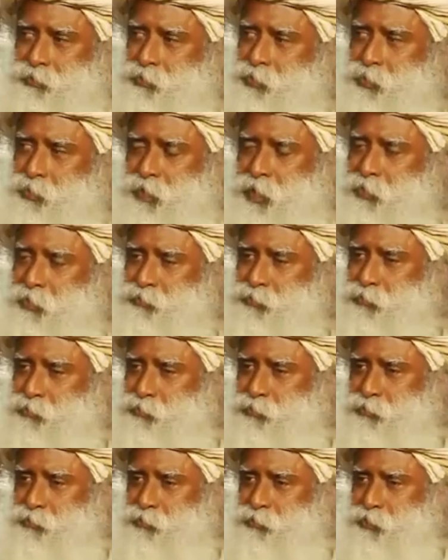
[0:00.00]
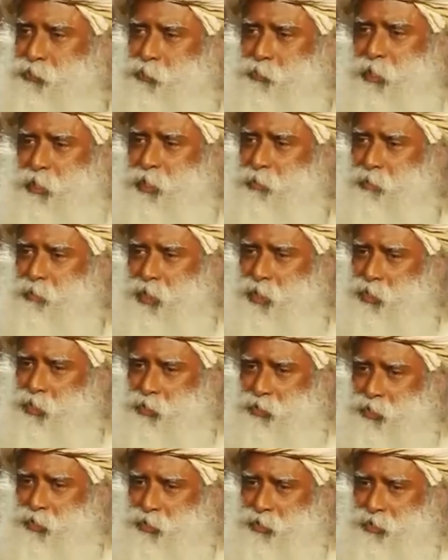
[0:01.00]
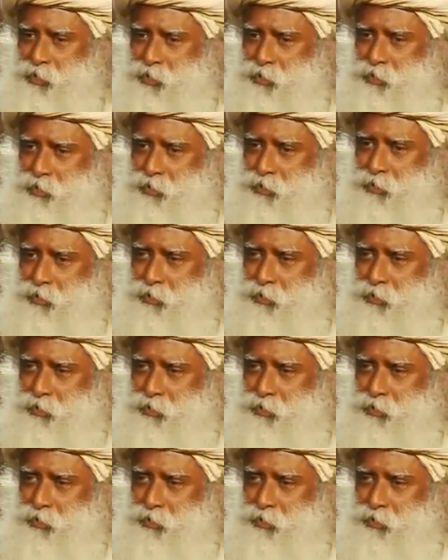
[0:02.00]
You don't have to spend money on this.